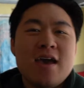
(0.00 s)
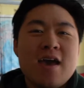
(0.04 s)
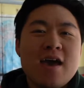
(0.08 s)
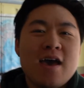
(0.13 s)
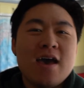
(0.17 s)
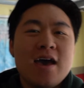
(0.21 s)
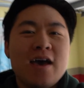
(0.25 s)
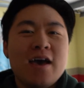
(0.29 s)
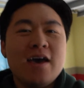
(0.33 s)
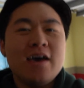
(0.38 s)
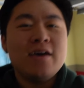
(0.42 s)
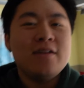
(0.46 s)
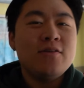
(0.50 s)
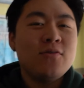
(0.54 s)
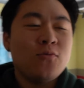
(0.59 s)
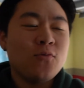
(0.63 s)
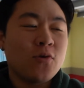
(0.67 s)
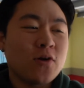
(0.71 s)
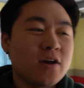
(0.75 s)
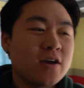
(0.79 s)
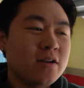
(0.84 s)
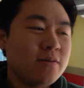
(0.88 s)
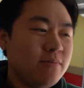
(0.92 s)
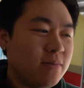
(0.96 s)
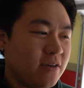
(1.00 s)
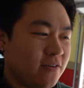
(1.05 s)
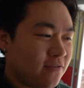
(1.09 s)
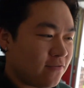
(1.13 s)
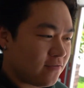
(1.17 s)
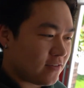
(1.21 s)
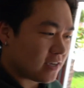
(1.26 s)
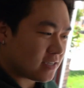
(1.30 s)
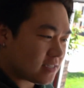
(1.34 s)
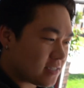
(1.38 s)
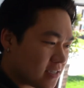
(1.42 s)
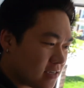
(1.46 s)
and we're going to be
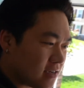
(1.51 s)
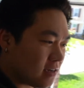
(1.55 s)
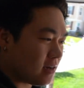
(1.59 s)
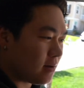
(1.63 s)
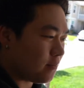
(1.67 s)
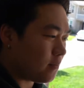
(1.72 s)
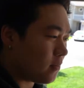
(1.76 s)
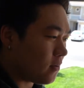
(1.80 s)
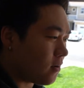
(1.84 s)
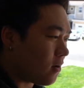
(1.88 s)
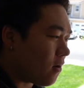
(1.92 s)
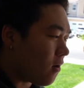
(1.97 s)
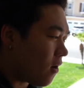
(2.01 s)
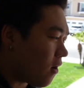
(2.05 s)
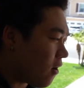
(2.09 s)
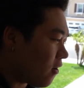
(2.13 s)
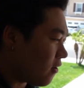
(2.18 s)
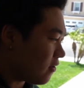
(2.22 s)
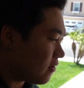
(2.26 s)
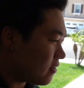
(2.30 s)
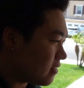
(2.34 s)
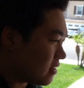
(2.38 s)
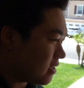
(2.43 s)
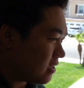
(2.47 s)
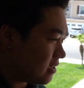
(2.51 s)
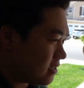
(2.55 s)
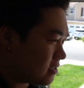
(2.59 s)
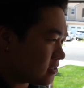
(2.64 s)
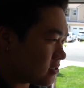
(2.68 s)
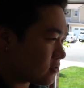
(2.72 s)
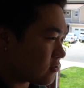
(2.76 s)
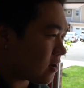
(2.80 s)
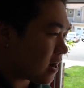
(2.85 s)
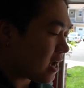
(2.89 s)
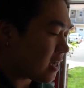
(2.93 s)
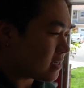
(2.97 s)
fixing up all the
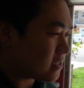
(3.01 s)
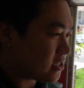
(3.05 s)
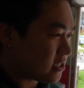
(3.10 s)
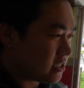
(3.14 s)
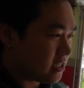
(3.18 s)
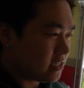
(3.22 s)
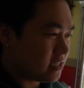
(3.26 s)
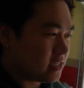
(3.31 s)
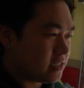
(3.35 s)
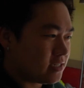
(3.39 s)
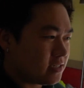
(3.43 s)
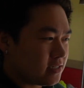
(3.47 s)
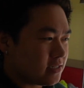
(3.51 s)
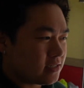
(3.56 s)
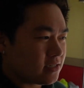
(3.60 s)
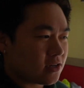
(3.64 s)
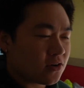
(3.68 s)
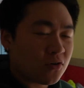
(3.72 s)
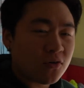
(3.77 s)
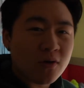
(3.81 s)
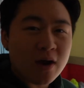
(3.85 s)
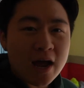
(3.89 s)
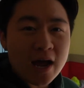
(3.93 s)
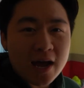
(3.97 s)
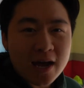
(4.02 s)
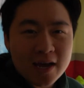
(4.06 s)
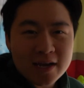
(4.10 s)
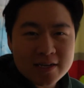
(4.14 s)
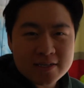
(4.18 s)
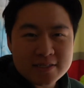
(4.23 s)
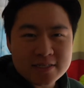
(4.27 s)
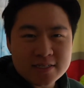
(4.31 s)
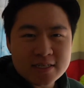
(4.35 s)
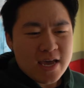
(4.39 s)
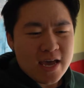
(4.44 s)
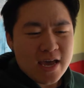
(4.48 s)
scratches, the
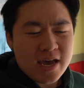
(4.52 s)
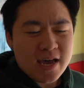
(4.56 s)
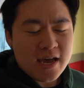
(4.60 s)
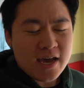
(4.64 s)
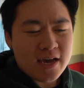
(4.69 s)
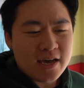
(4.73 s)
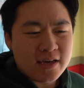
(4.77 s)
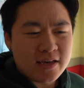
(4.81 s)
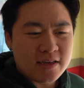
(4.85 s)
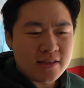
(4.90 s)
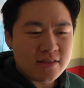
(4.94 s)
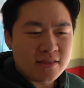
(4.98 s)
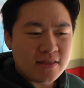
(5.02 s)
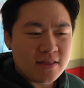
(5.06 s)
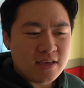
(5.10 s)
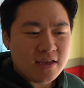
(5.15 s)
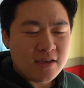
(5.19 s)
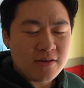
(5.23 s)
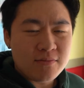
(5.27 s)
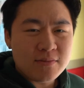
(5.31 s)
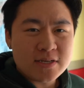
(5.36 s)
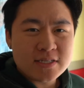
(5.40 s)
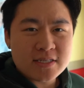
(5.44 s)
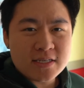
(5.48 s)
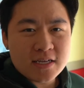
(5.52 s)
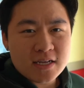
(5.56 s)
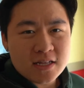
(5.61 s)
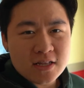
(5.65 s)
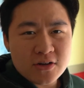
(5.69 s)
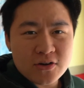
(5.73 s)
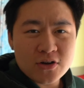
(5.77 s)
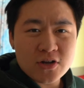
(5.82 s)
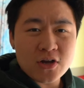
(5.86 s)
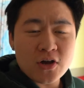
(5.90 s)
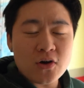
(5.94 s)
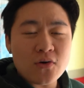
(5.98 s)
cracks, and the missing
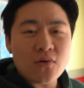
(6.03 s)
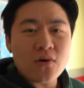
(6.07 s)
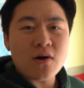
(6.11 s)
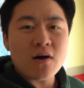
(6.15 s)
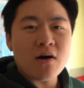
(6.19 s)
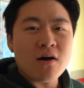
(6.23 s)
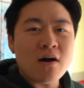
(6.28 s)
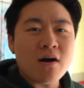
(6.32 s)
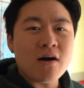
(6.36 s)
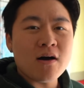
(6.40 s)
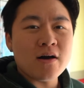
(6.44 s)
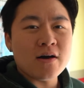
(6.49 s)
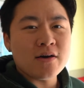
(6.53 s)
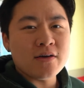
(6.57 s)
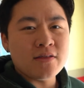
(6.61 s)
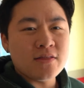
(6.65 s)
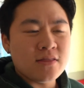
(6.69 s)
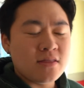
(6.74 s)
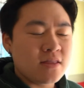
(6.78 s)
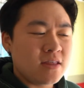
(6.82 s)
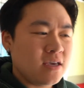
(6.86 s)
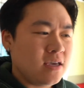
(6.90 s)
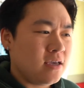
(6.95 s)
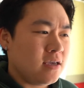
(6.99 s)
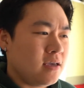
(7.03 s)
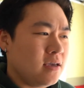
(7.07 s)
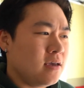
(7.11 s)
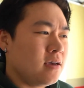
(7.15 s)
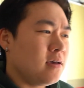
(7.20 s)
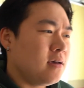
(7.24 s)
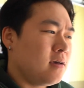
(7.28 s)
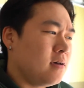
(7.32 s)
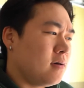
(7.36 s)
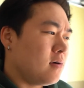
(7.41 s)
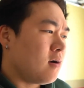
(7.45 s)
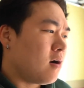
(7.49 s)
clear coat on the
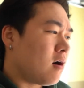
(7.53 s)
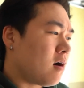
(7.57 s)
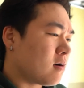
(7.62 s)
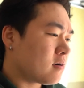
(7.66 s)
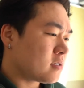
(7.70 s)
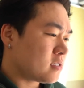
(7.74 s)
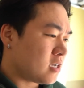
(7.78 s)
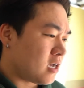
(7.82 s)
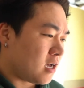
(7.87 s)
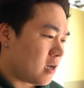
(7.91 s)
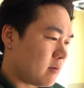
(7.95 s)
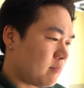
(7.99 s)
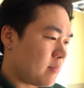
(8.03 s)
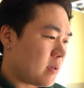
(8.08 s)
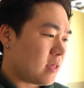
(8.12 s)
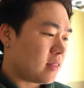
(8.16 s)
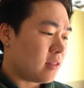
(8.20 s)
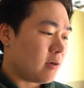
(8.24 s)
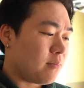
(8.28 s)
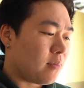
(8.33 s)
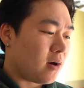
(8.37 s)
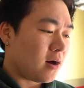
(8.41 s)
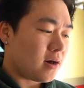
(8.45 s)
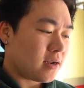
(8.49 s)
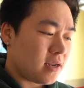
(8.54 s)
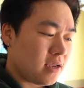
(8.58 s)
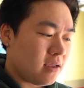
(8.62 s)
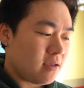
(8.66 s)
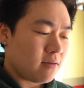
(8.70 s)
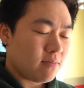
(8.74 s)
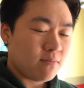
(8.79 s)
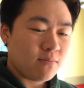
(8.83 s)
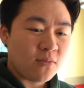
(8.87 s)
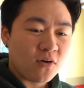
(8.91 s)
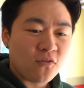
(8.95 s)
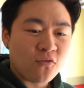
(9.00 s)
hardtop and the body
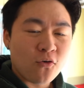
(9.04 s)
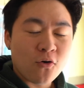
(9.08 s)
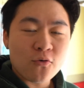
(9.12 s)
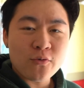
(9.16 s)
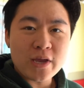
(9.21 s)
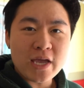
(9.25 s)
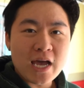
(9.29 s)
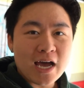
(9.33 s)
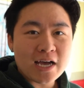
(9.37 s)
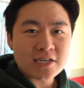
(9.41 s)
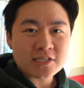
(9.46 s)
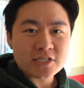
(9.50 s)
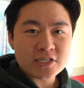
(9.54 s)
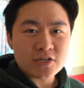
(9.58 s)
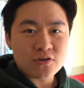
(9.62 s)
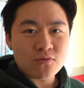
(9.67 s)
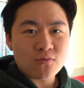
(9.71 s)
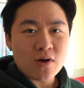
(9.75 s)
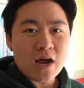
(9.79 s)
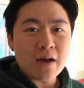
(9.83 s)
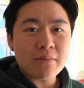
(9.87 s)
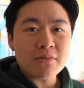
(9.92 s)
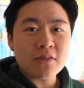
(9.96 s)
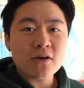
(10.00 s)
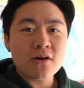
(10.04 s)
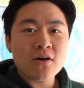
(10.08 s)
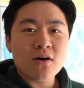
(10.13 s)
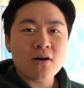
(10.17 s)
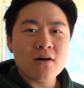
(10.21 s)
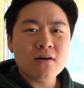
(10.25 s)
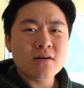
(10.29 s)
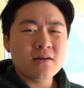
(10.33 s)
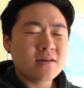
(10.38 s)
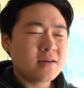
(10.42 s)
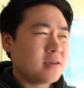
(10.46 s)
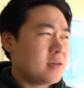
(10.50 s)
before we actually wrap the
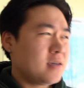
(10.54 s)
car.